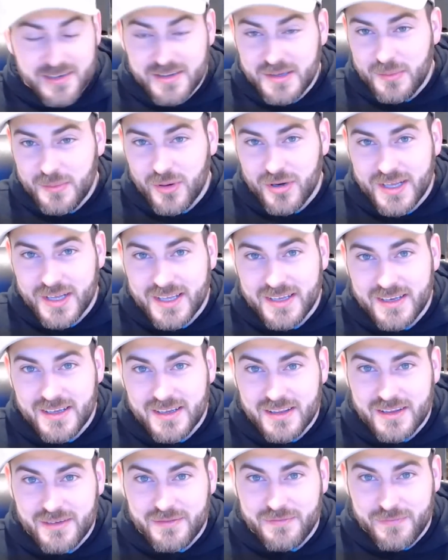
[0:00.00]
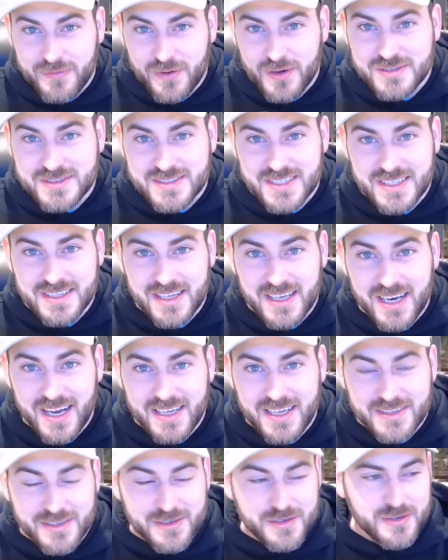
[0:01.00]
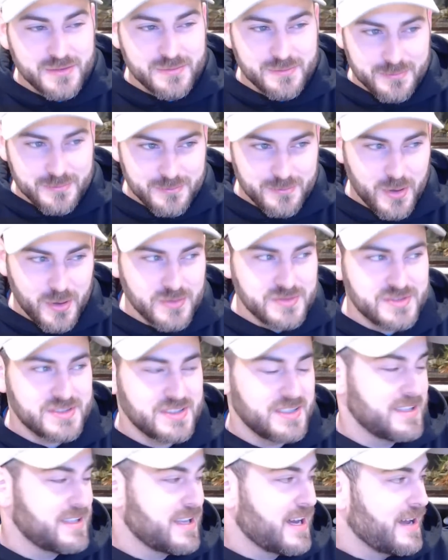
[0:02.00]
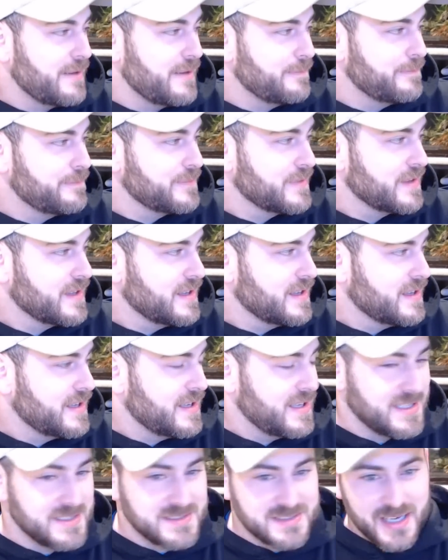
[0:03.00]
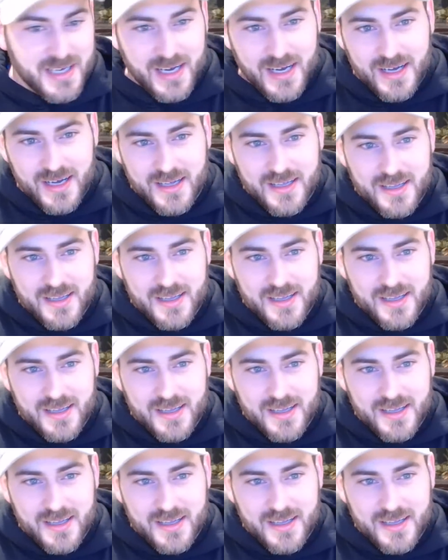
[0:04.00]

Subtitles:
the morning, the first thing that I do most of the time is I